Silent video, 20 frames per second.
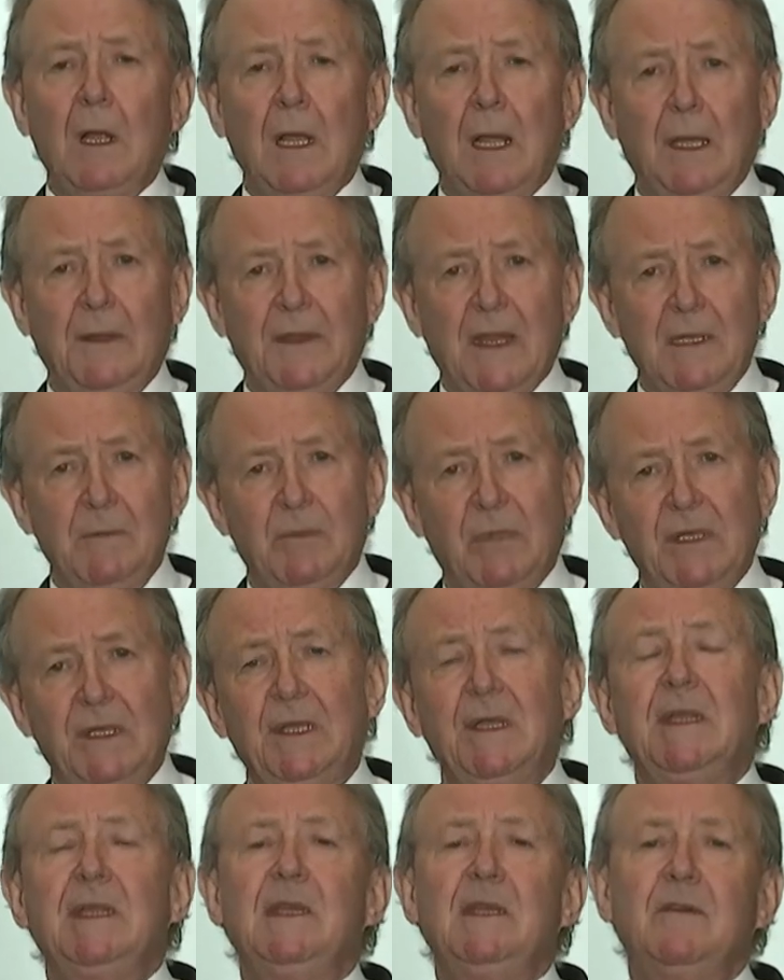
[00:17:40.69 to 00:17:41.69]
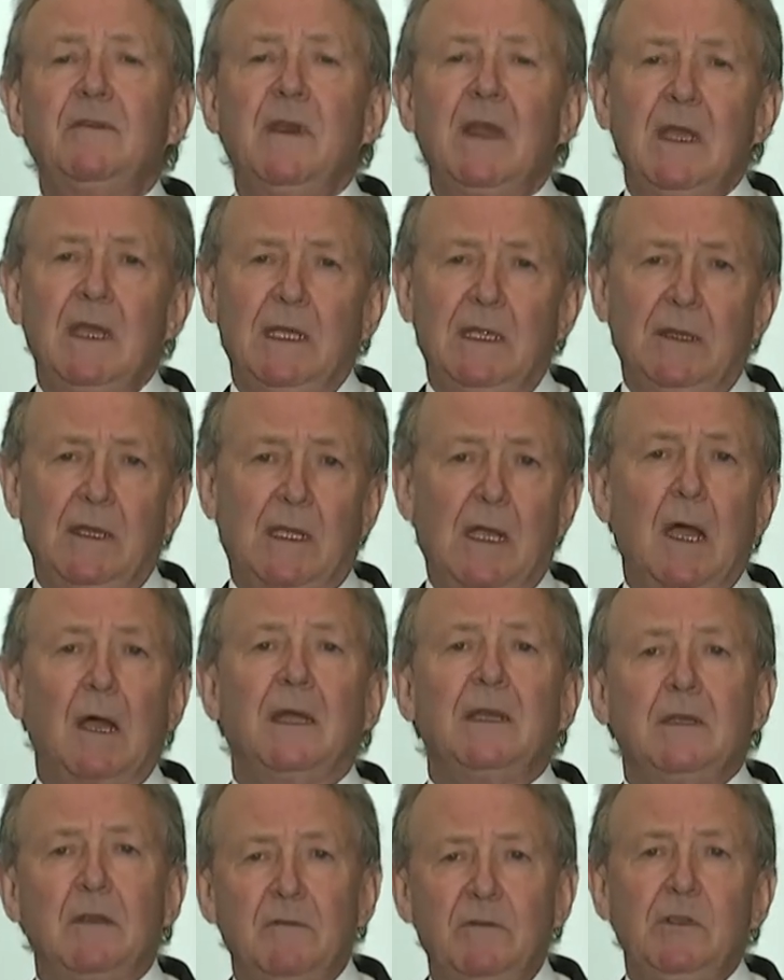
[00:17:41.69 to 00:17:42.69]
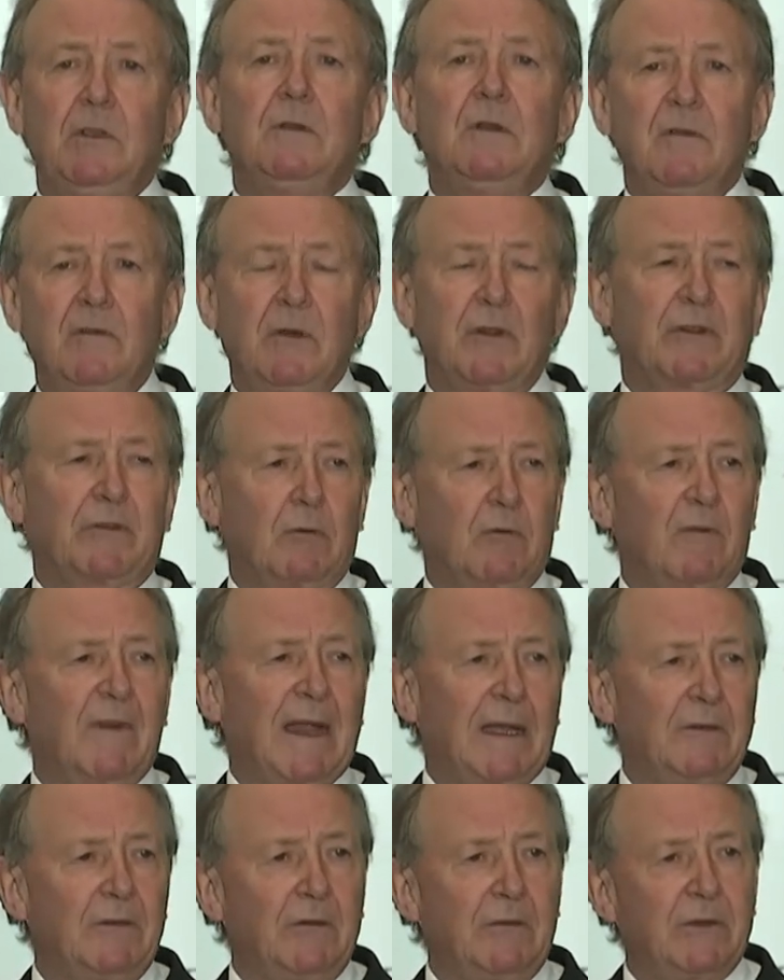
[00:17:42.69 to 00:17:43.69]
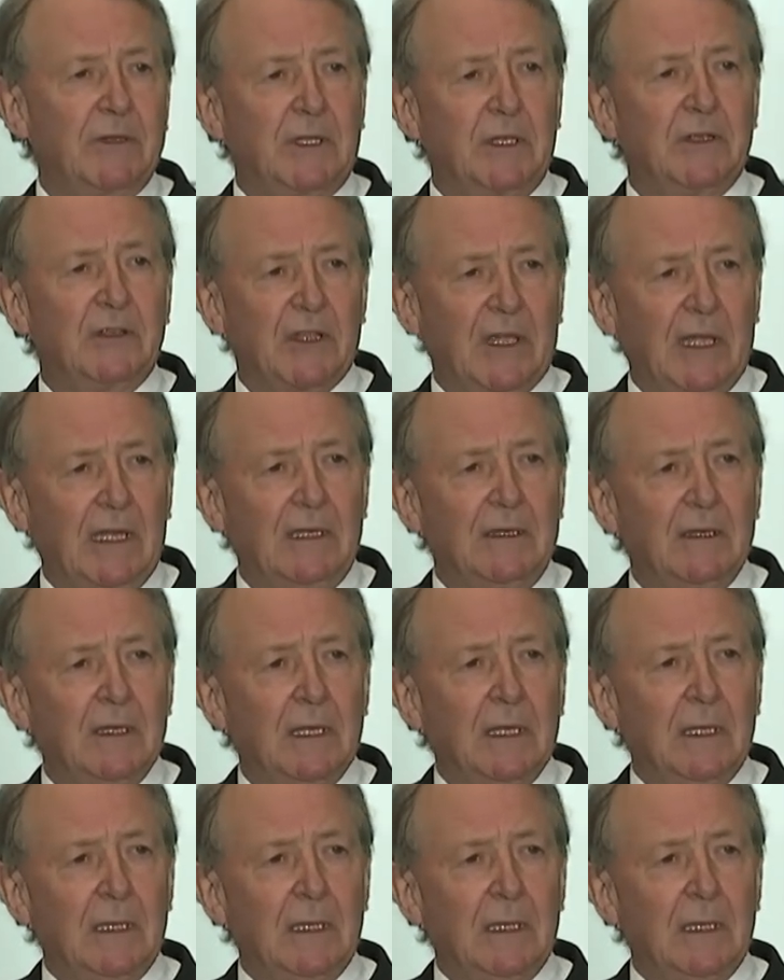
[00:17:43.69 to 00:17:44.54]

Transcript: and they believe in the kind of universal values contained